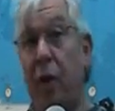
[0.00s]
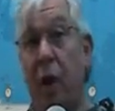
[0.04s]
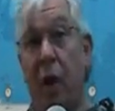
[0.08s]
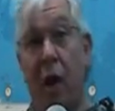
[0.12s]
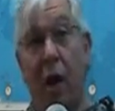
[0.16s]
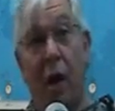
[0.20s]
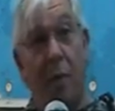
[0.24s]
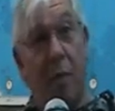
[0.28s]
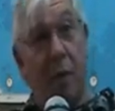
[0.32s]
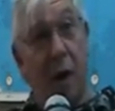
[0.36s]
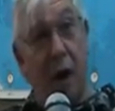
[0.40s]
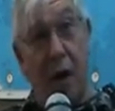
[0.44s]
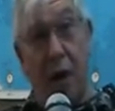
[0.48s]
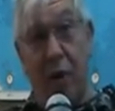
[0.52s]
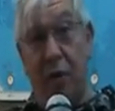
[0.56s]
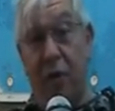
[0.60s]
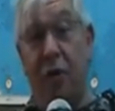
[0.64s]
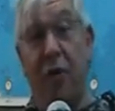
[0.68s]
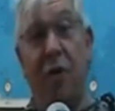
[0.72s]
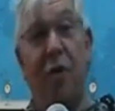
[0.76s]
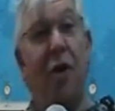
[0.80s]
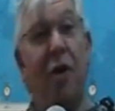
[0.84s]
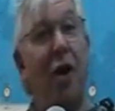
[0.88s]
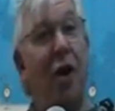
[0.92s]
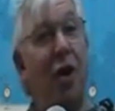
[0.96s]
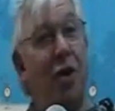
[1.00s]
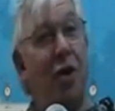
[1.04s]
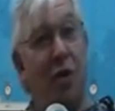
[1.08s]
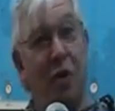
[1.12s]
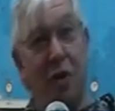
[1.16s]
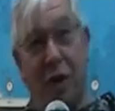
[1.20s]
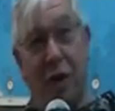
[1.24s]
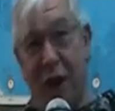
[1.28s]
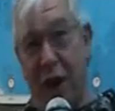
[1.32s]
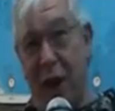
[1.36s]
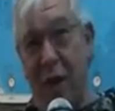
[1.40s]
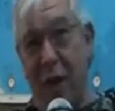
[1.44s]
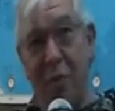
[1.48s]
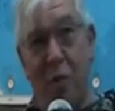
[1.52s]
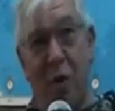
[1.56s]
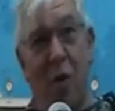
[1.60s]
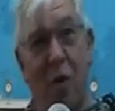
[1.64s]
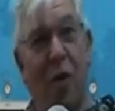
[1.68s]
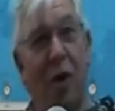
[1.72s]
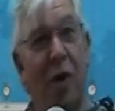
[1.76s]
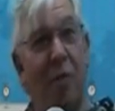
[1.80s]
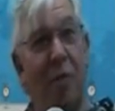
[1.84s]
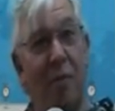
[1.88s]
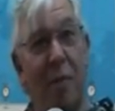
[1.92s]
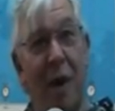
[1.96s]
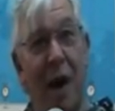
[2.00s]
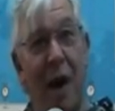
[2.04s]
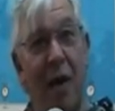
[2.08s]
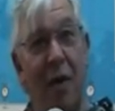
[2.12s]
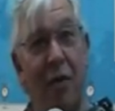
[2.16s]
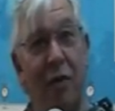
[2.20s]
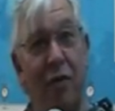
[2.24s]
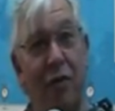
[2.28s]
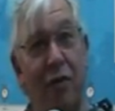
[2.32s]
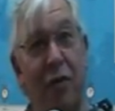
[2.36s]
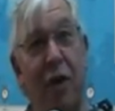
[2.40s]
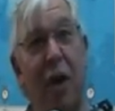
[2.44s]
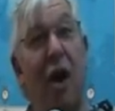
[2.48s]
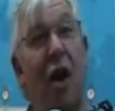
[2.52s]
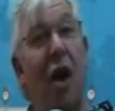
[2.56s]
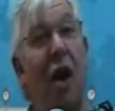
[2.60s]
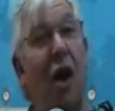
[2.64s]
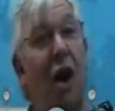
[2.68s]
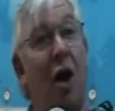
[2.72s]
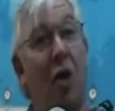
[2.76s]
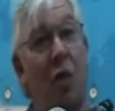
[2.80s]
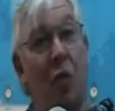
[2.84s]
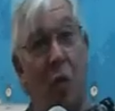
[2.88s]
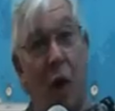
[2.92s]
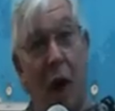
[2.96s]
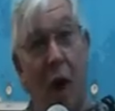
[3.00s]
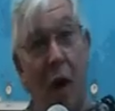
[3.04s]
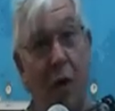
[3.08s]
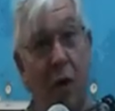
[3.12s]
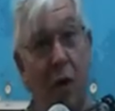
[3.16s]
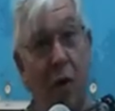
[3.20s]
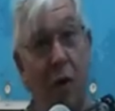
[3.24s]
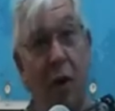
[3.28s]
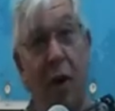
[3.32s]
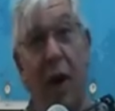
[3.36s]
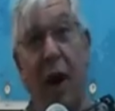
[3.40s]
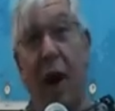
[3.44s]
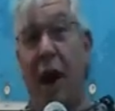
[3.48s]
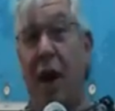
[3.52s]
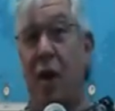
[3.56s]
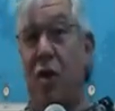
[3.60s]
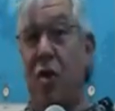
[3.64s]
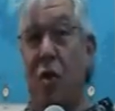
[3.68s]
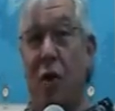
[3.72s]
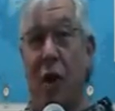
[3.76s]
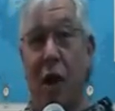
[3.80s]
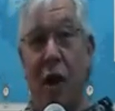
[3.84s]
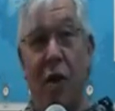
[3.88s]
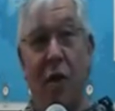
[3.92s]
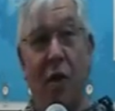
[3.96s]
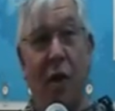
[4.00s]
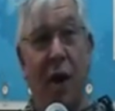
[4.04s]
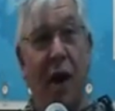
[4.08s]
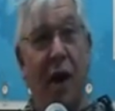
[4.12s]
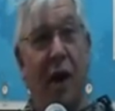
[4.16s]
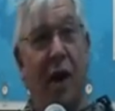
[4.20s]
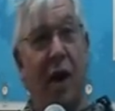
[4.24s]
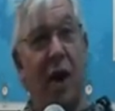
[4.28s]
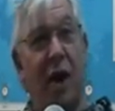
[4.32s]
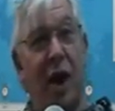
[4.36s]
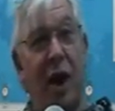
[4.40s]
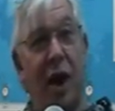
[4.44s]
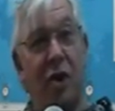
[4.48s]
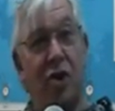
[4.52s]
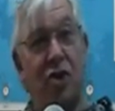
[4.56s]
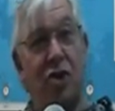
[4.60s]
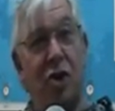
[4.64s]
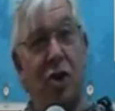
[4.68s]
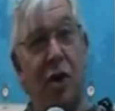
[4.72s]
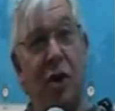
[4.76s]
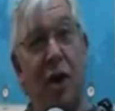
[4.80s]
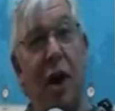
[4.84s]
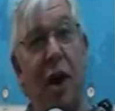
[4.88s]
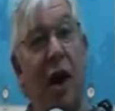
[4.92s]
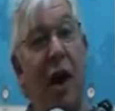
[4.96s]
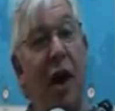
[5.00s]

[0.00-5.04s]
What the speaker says: a monitor, your keyboard and mouse, a router, and your internet connection,